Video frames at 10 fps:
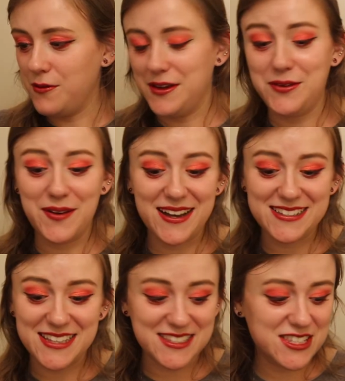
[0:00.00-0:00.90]
All right, you
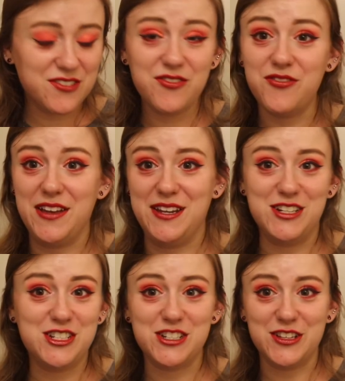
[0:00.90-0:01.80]
guys, that's the
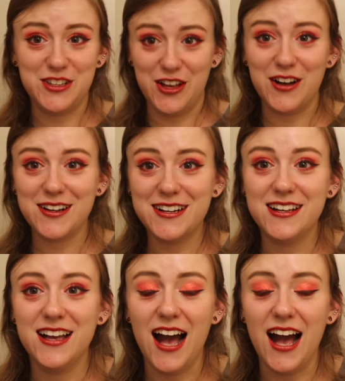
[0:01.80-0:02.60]
finished look.